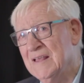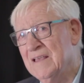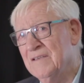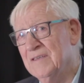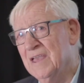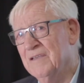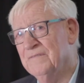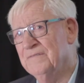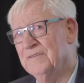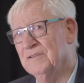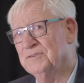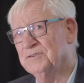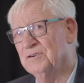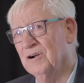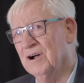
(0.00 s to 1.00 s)
if
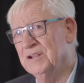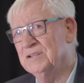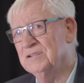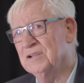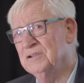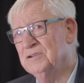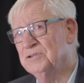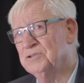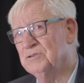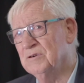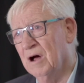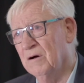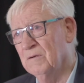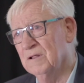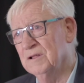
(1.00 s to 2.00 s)
you try to
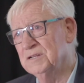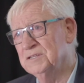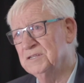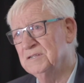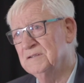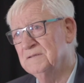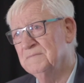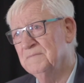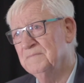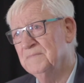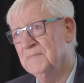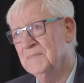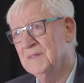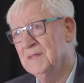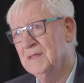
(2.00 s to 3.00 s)
control it,
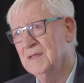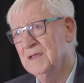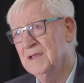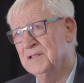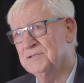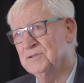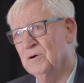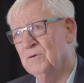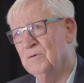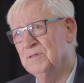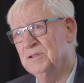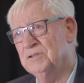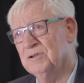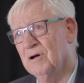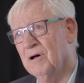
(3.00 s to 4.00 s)
it's
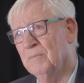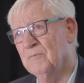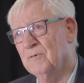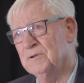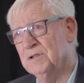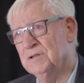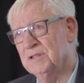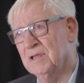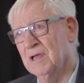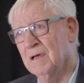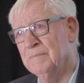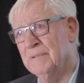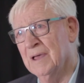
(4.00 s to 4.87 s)
all the time wanting to go